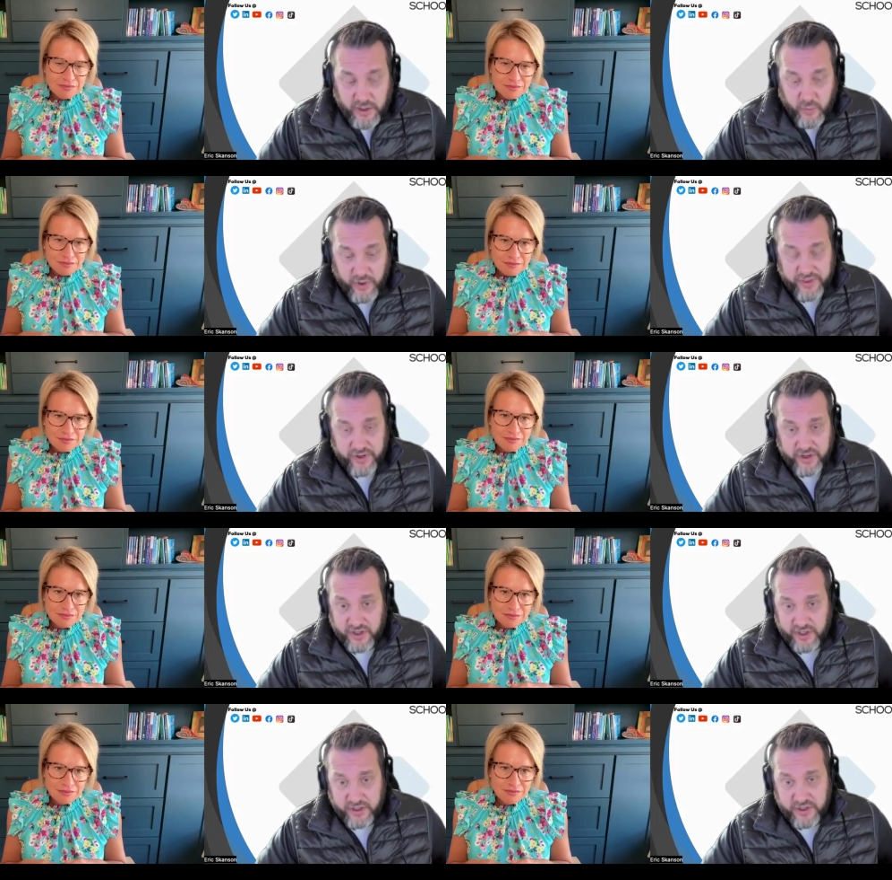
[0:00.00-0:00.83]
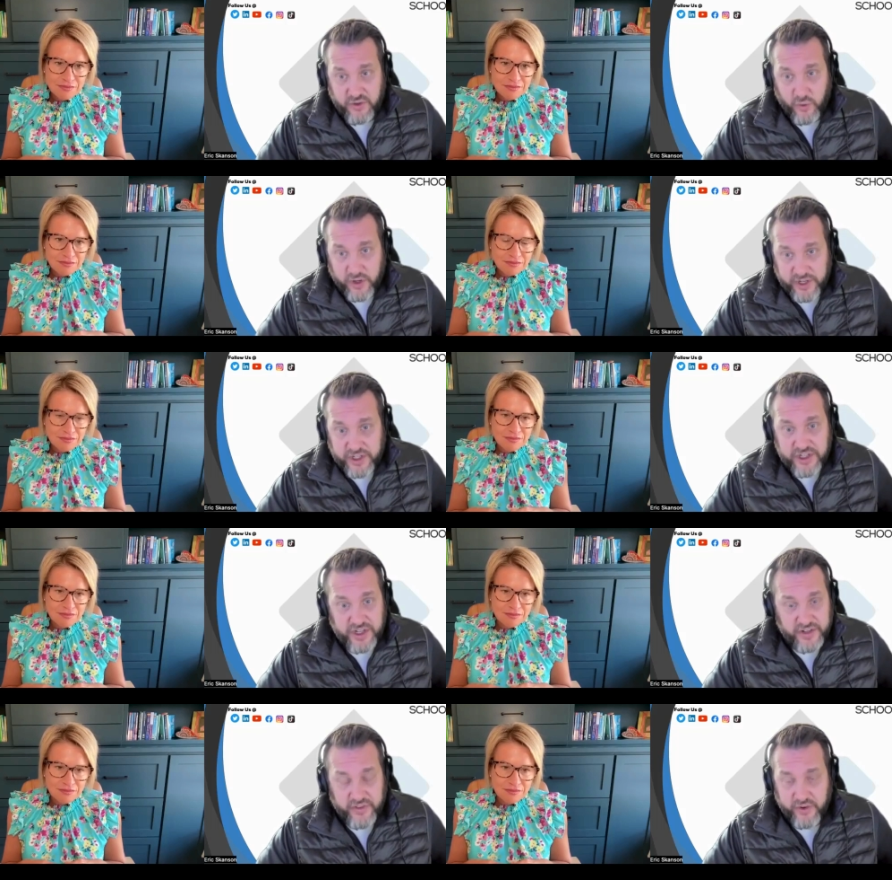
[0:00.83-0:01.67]
Speaker 1: with a shortage,
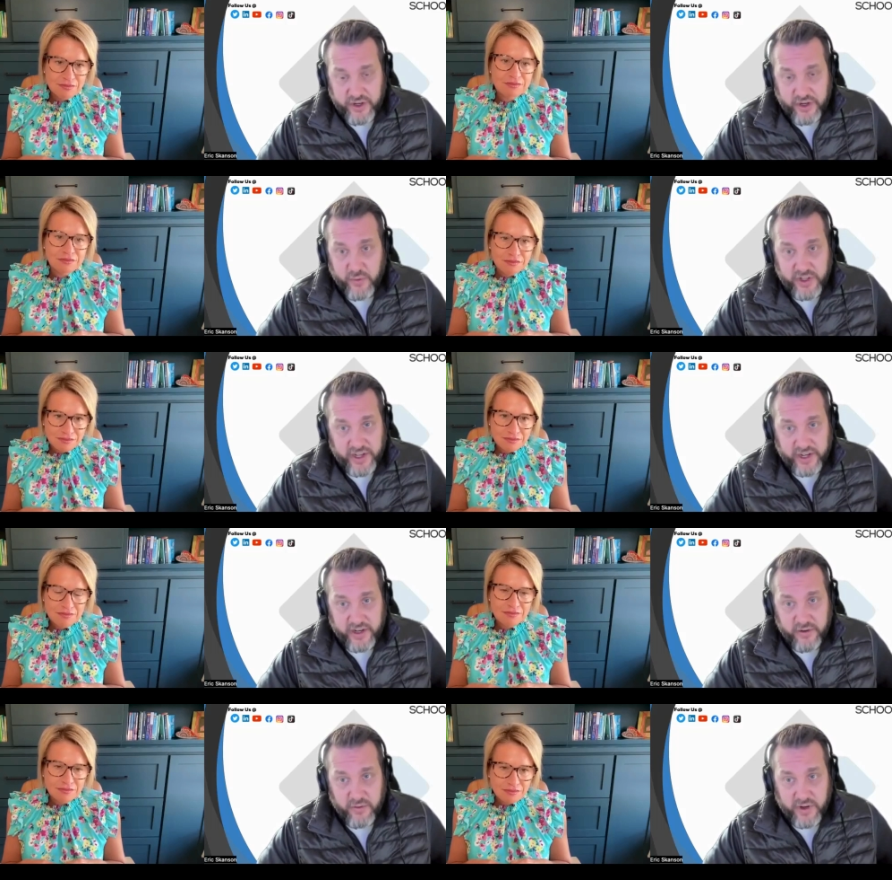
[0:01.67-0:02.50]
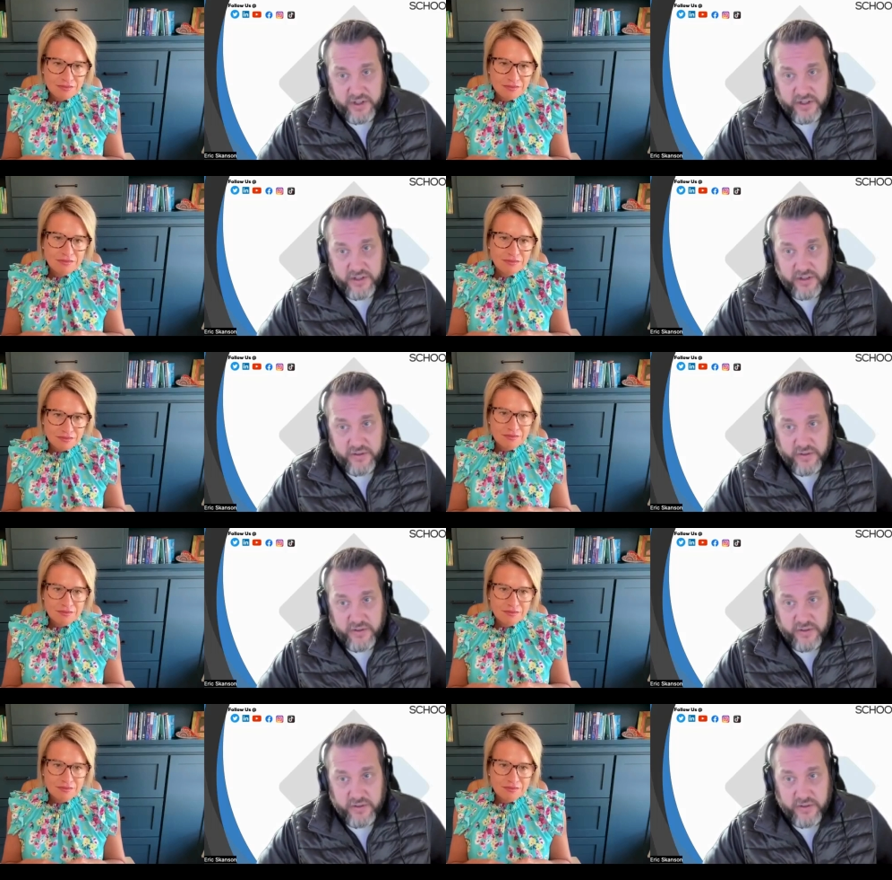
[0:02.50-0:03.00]
and they're interrelated, right?